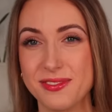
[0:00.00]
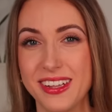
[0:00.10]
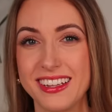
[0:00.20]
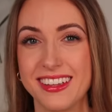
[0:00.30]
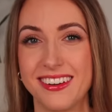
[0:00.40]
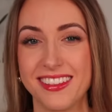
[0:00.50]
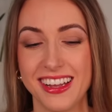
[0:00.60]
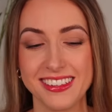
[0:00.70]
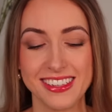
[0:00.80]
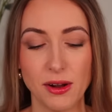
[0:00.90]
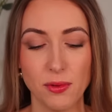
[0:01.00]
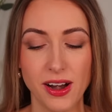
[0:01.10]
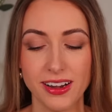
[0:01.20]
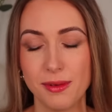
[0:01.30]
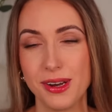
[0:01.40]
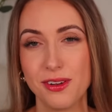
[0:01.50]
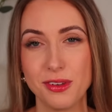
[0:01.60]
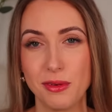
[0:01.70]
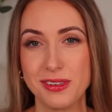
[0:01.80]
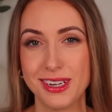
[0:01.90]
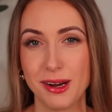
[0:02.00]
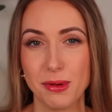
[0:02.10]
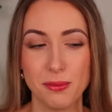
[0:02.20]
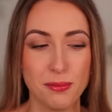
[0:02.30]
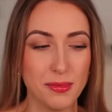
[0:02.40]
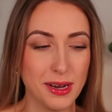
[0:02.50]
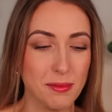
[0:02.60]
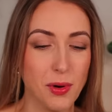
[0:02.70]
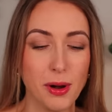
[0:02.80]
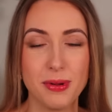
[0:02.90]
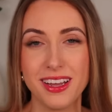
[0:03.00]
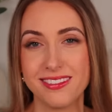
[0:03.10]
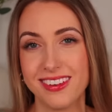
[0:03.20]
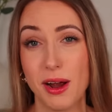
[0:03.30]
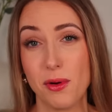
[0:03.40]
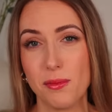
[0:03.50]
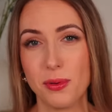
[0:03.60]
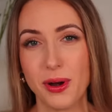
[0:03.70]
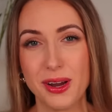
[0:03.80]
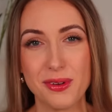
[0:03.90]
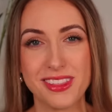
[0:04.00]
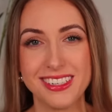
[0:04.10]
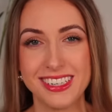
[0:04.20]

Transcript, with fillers: some like little things that work. Let me know if you want me to talk about it more, but I won't bore you with the